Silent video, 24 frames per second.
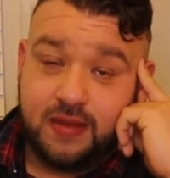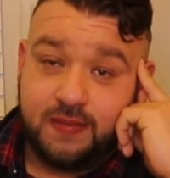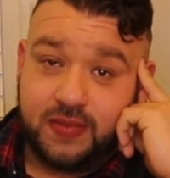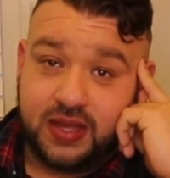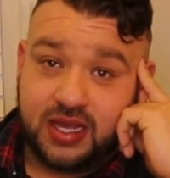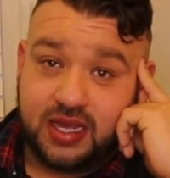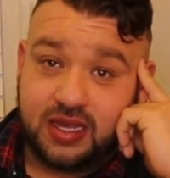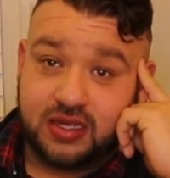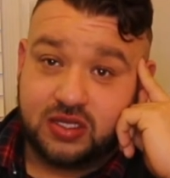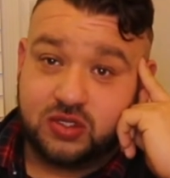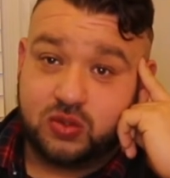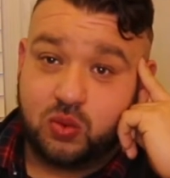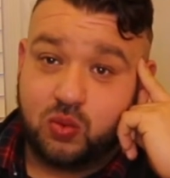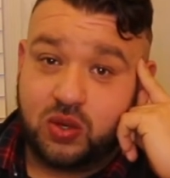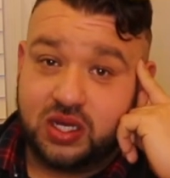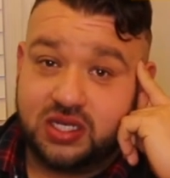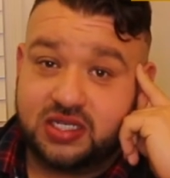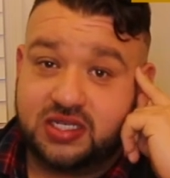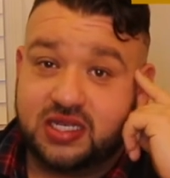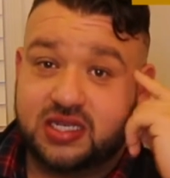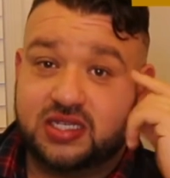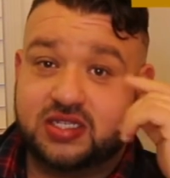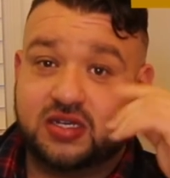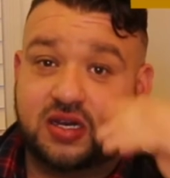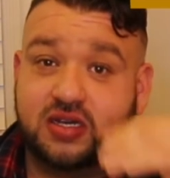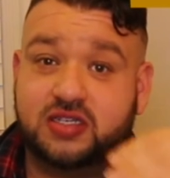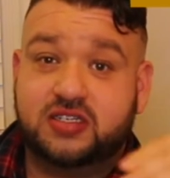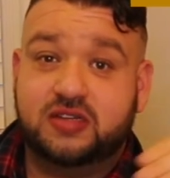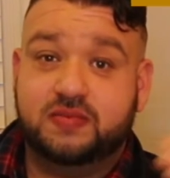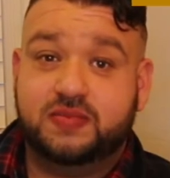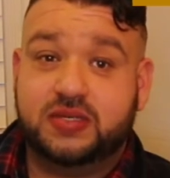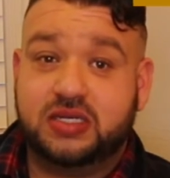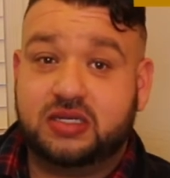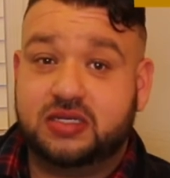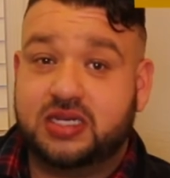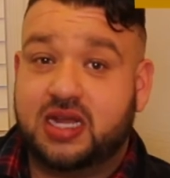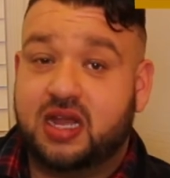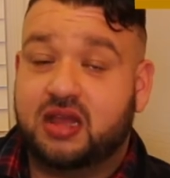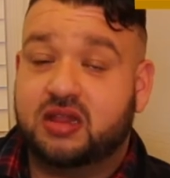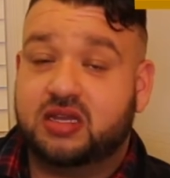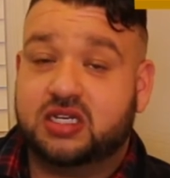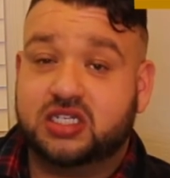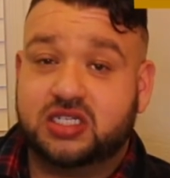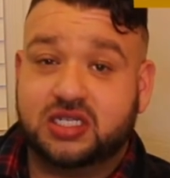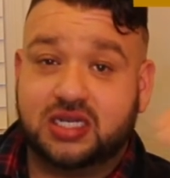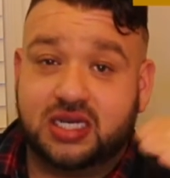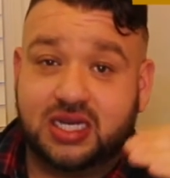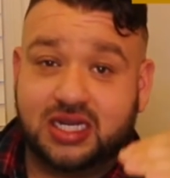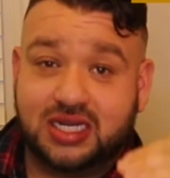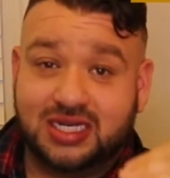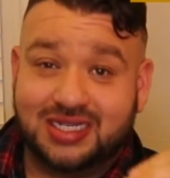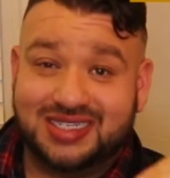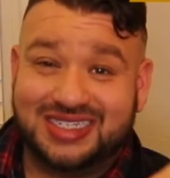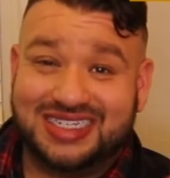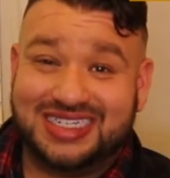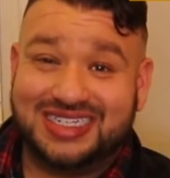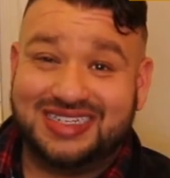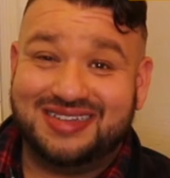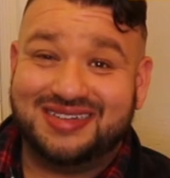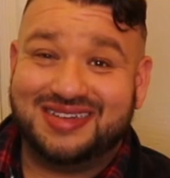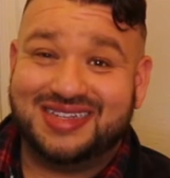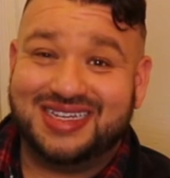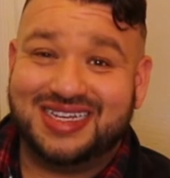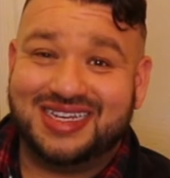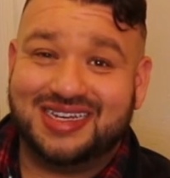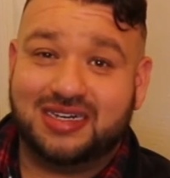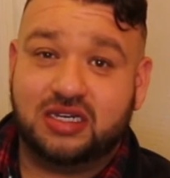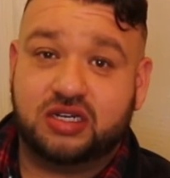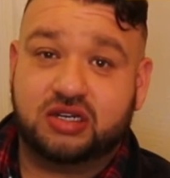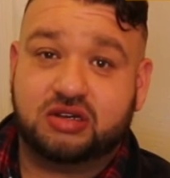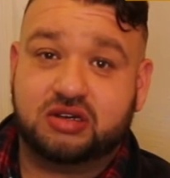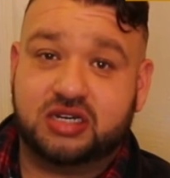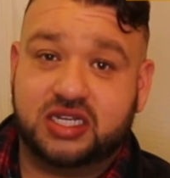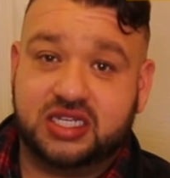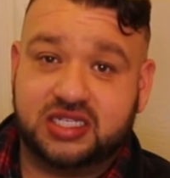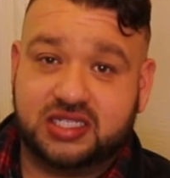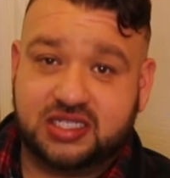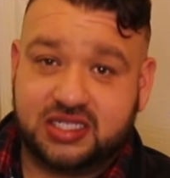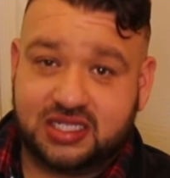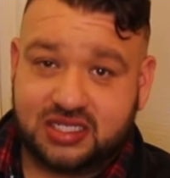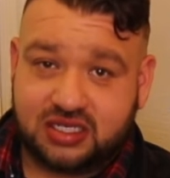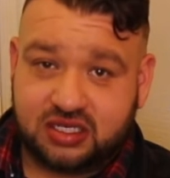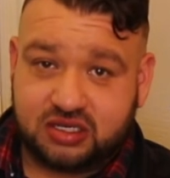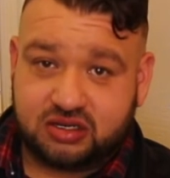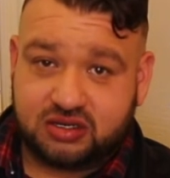because once they start to build out, they're just going to continually increase